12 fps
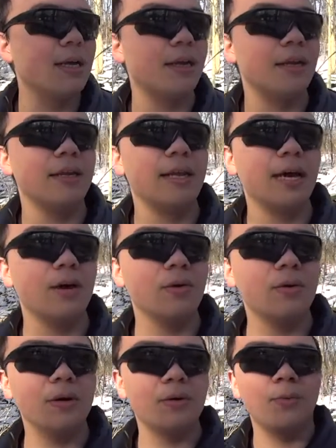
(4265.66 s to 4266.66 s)
And now
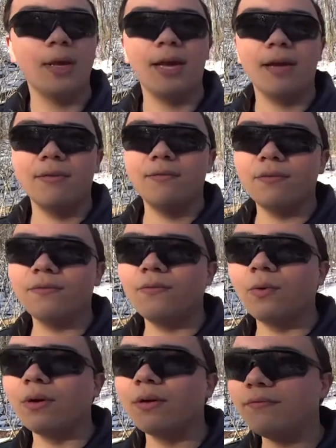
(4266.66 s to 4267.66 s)
we have
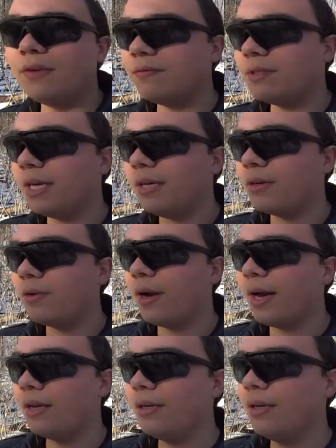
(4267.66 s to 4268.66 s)
for 15
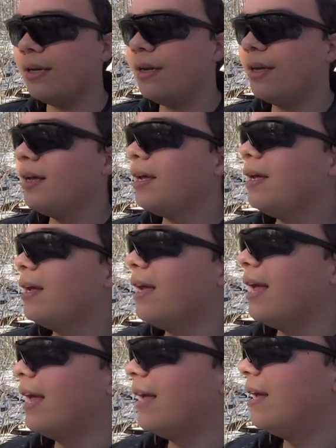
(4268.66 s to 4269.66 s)
grand
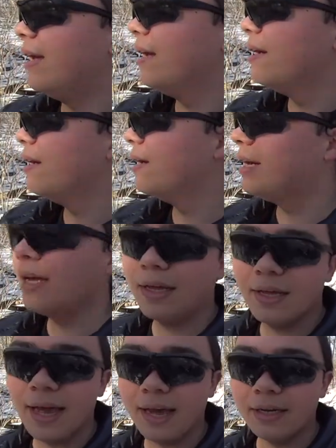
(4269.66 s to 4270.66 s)
a
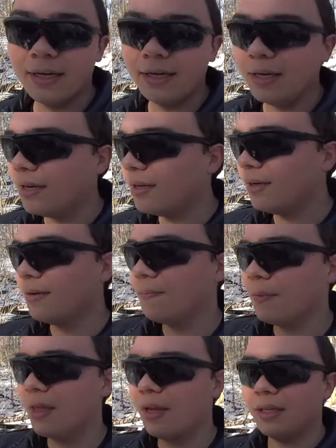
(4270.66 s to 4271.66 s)
cannon.
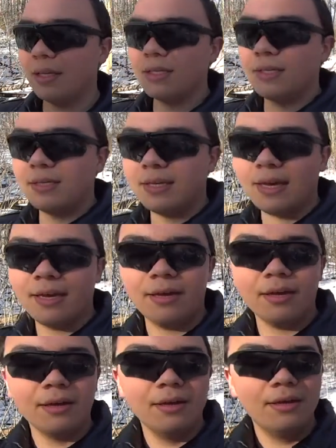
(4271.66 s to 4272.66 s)
This is a
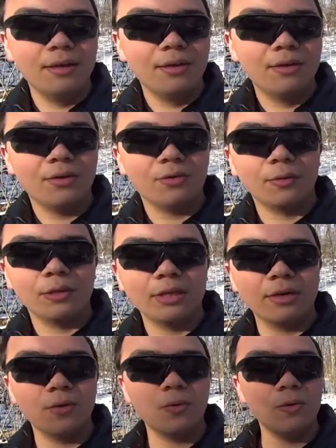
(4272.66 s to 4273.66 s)
really
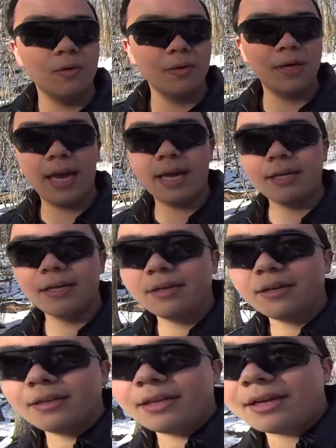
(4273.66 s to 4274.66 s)
cool
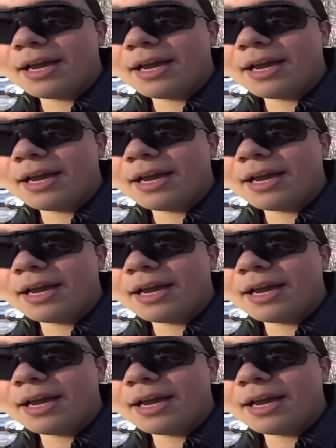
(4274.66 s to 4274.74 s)
cannon that